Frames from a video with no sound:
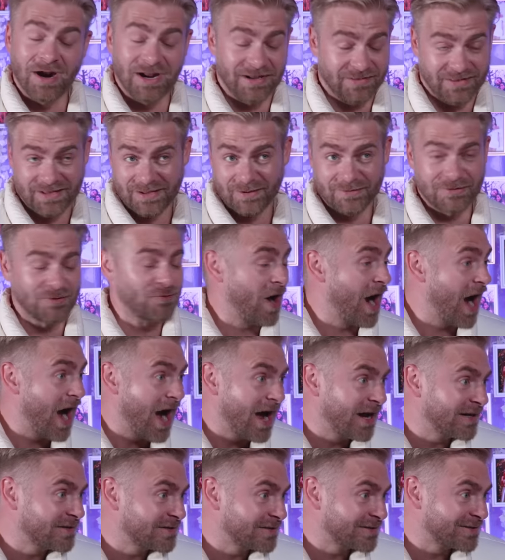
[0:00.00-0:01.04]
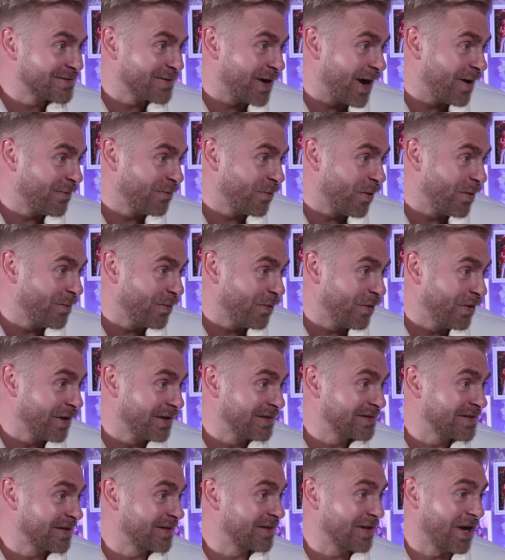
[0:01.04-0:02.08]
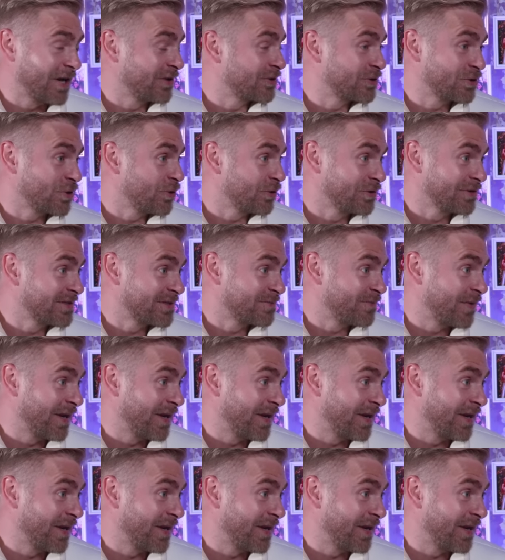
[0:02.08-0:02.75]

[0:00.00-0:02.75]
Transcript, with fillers: I think I cried at one point. I, I just couldn't